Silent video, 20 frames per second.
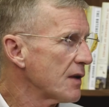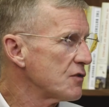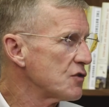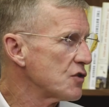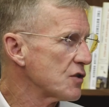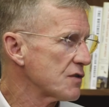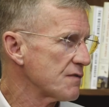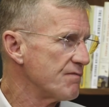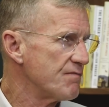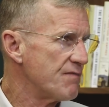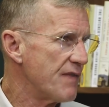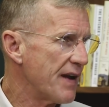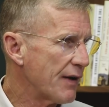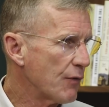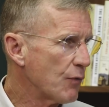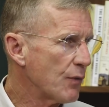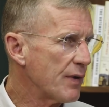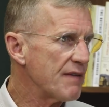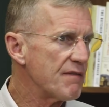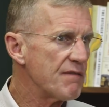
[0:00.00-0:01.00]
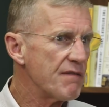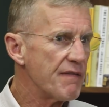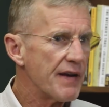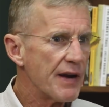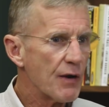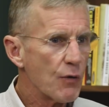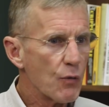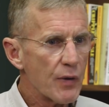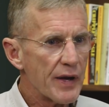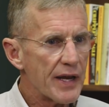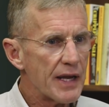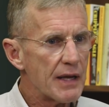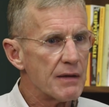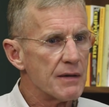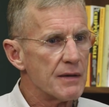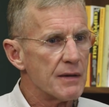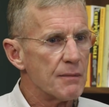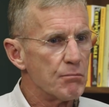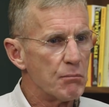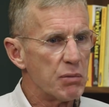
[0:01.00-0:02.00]
just very, very
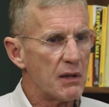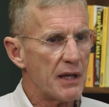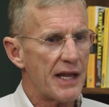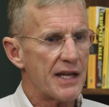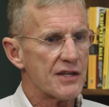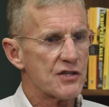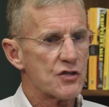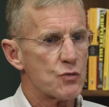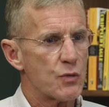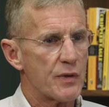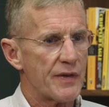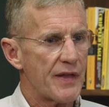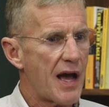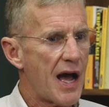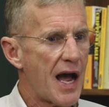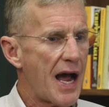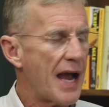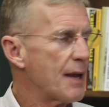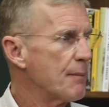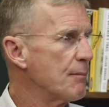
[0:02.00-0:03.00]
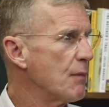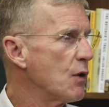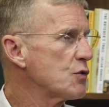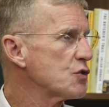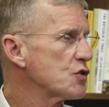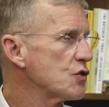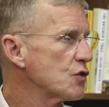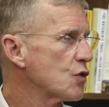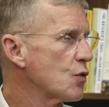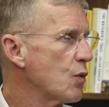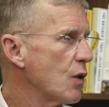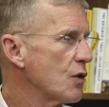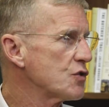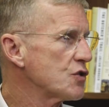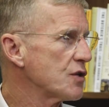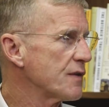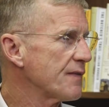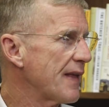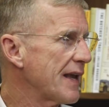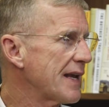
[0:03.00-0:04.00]
blessed with high emotional
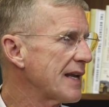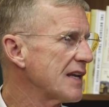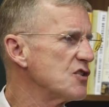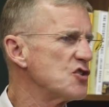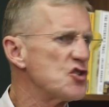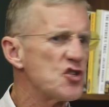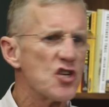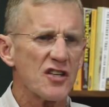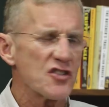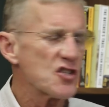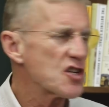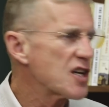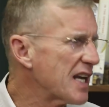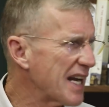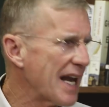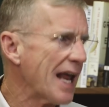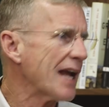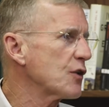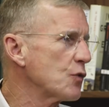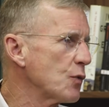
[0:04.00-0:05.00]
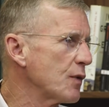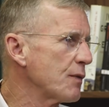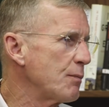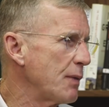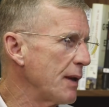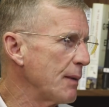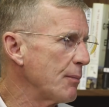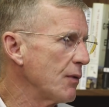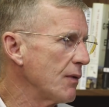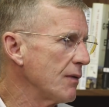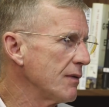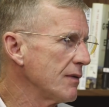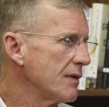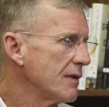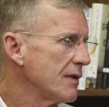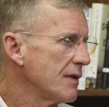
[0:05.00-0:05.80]
quotient. They can just connect with people.